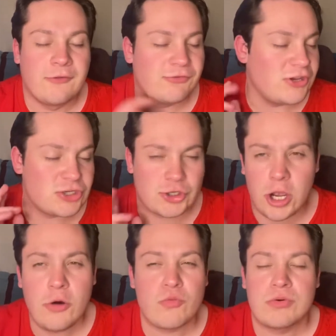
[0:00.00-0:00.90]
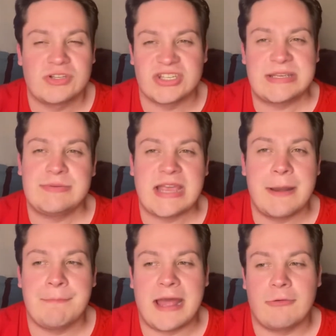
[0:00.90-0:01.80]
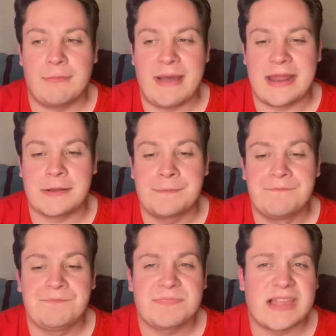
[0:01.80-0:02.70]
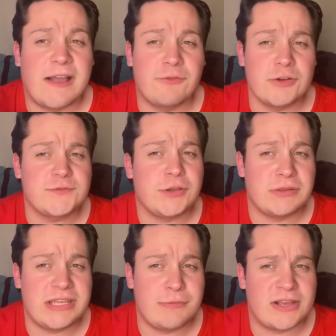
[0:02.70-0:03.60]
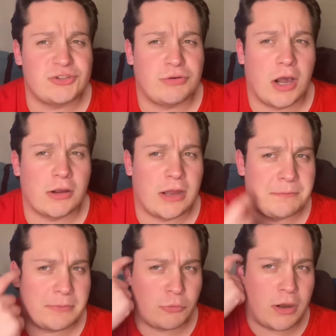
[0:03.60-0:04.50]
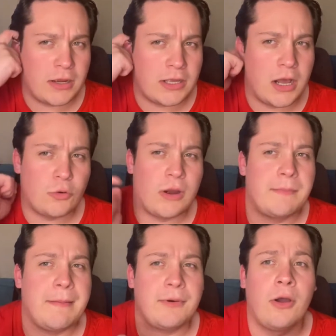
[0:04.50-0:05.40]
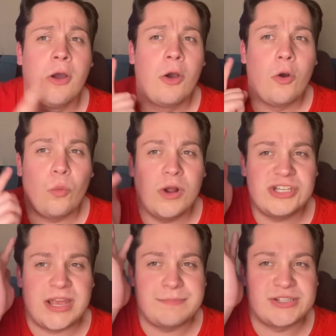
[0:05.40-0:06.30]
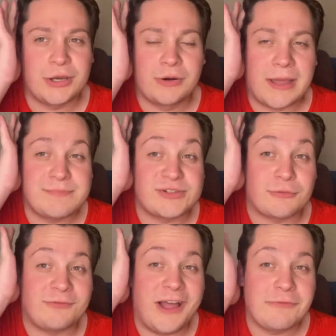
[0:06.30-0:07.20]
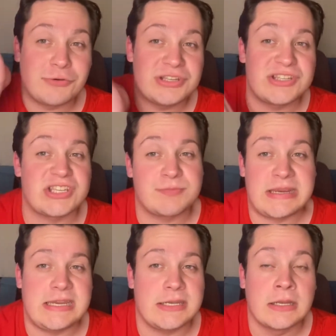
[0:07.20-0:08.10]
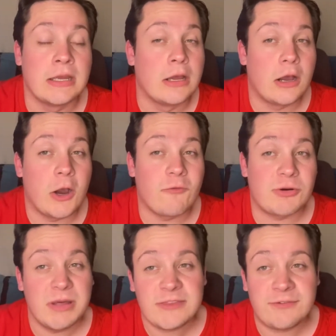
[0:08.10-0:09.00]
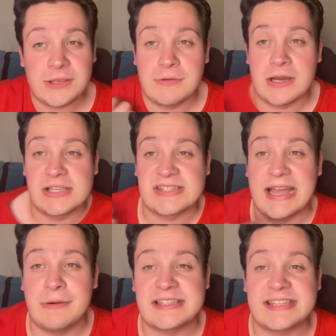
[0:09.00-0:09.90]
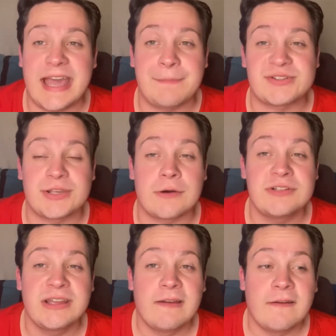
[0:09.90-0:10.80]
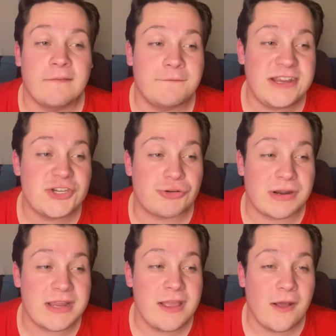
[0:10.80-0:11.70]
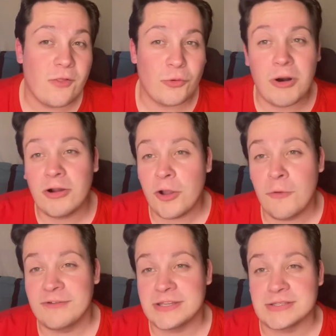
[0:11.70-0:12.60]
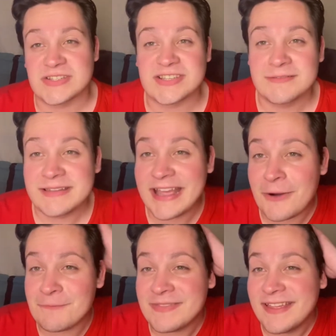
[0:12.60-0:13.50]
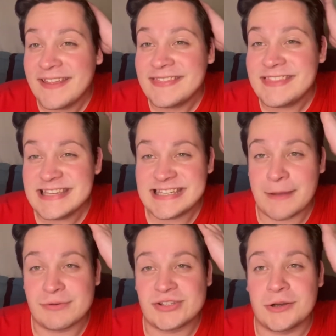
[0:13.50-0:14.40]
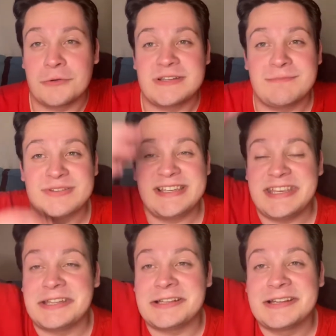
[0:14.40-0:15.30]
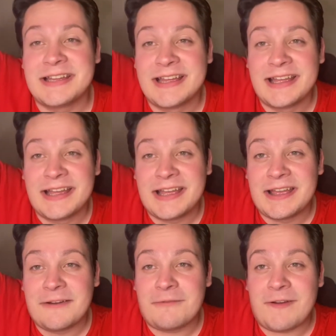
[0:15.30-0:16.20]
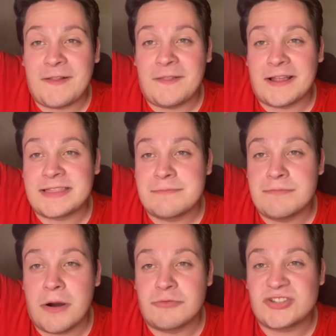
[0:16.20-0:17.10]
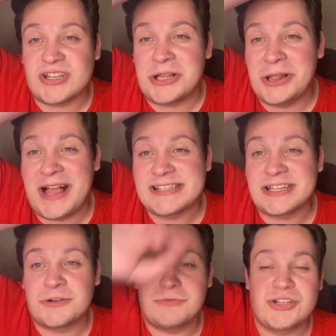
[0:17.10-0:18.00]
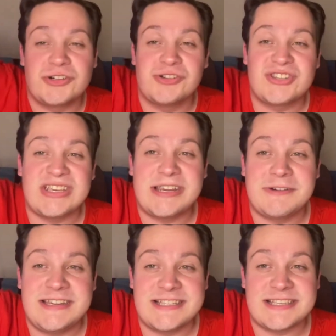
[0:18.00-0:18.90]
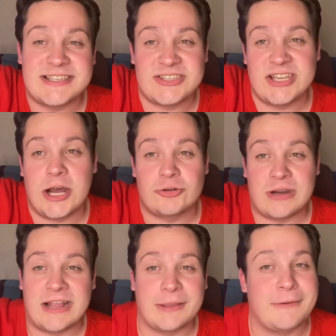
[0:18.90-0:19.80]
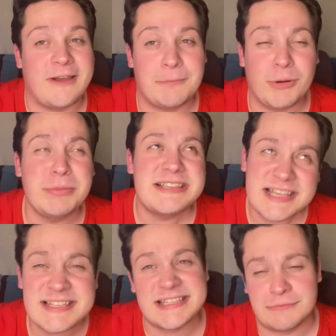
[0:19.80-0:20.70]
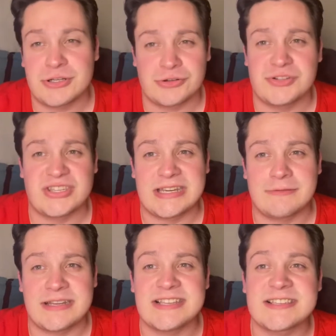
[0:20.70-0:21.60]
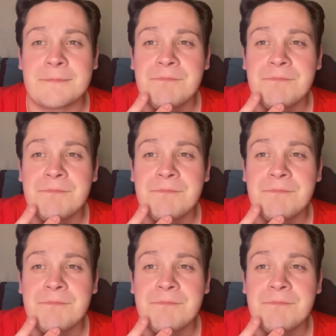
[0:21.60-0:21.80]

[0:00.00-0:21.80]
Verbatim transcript: The show just keeps getting better and better. And for those of you in the US who can't quite remember which episode 5 was, as it's been over a month for you guys now, it's the episode featuring the Rongovians. Now, this episode, in particular, felt like the most classic original series Star Trek that we've had probably since the original series.